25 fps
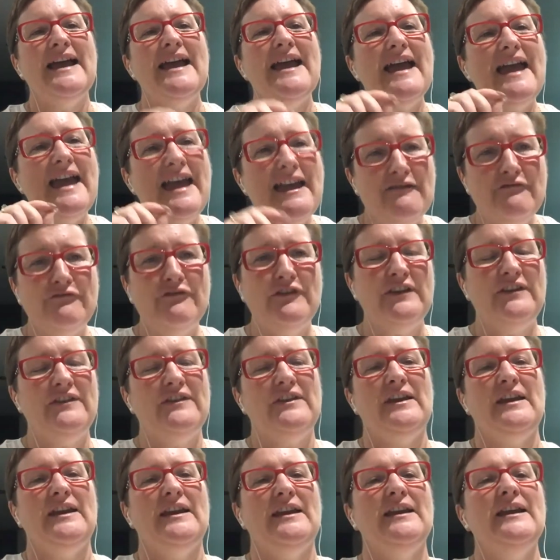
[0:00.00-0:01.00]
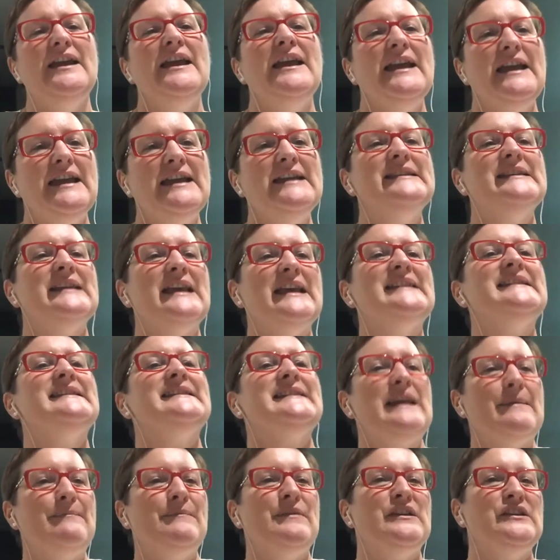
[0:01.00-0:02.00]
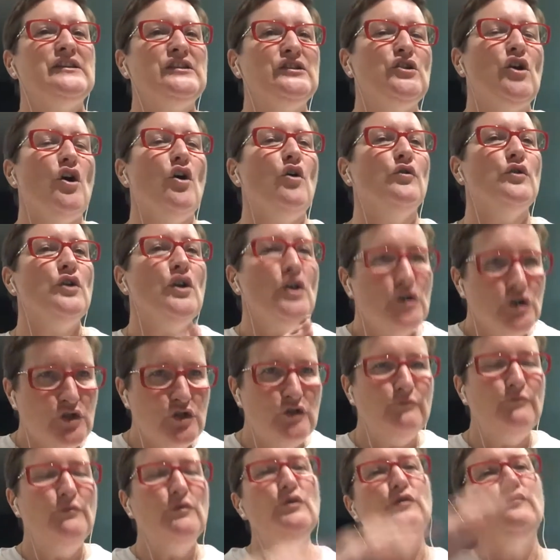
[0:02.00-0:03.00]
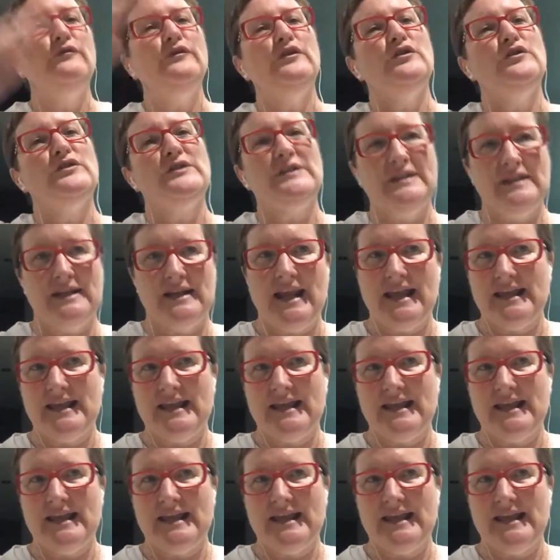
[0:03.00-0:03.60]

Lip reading: Everything is a stepping stone to move you to the next